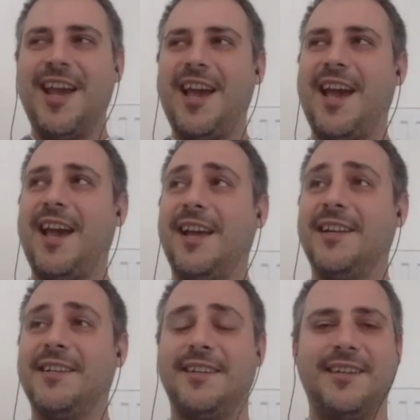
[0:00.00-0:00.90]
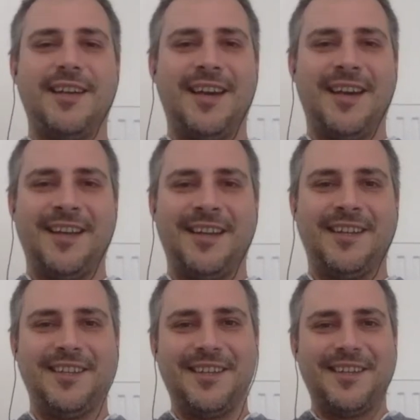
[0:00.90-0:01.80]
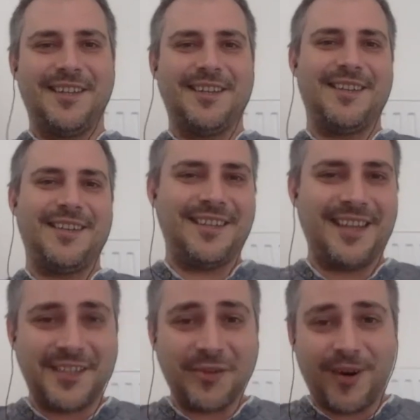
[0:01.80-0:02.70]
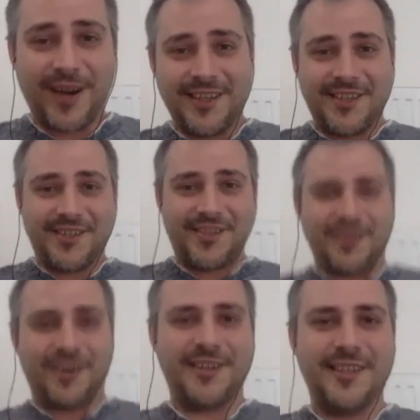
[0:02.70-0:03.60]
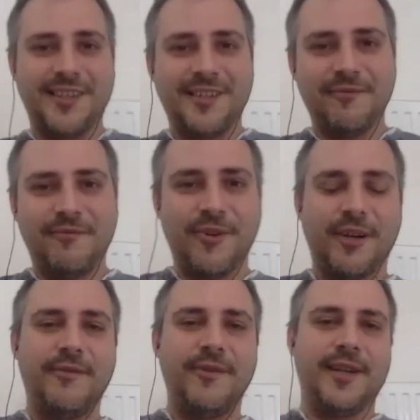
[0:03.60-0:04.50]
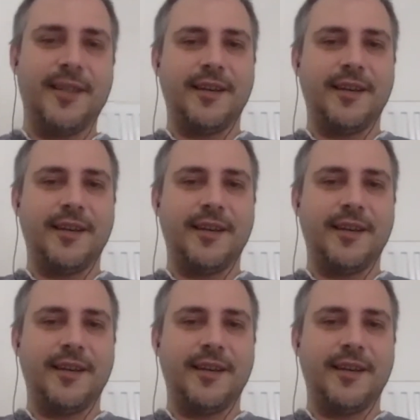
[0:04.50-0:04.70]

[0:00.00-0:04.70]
And that's why I started to work with,